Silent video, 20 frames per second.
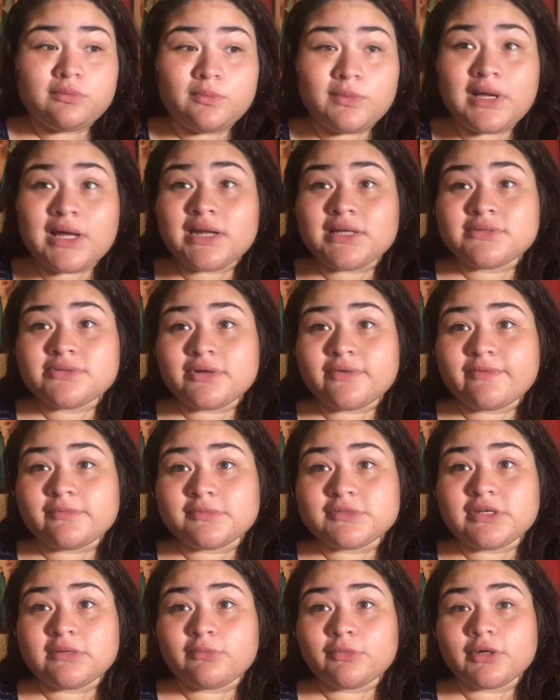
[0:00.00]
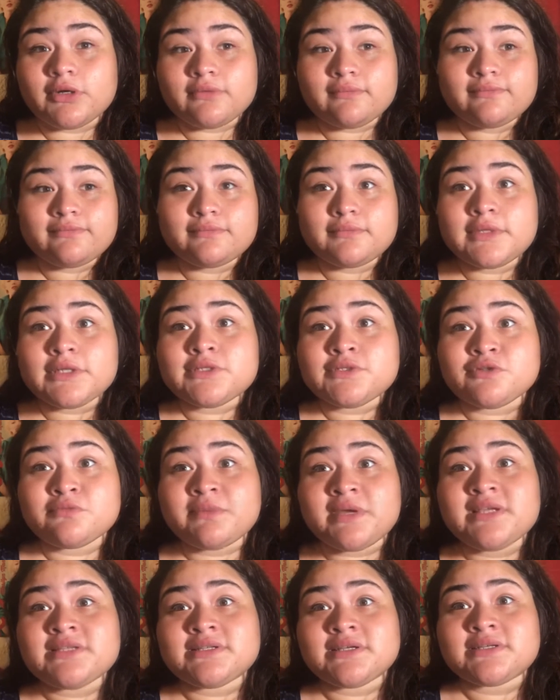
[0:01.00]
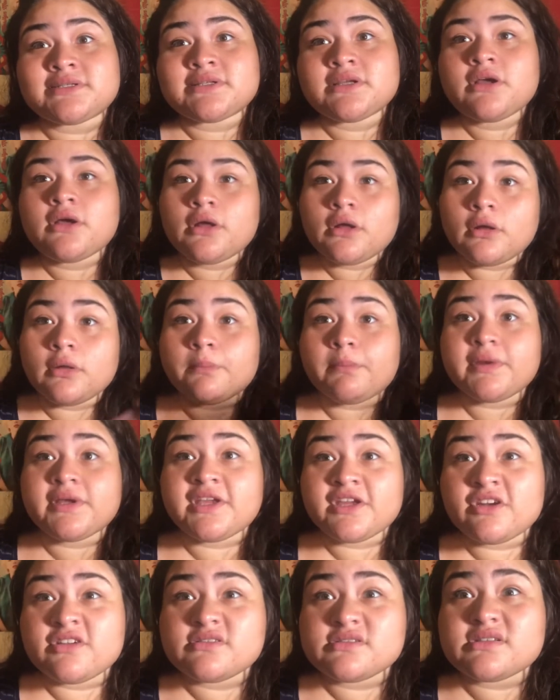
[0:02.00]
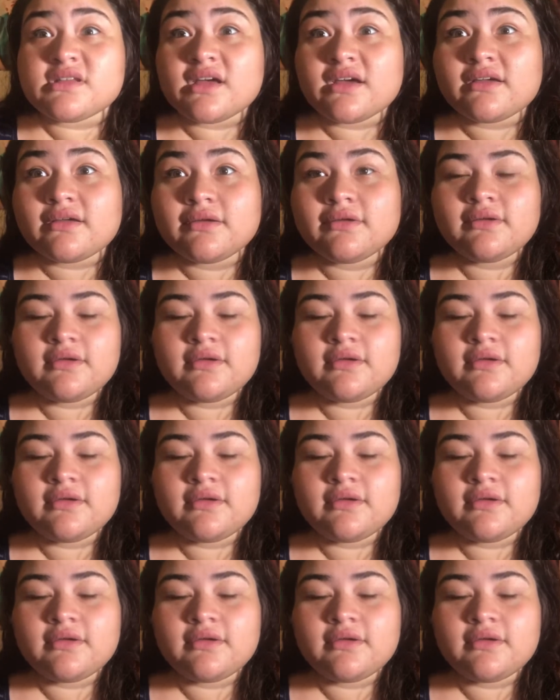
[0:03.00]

we gotta start from somewhere. Let's do basics. Beginner's luck.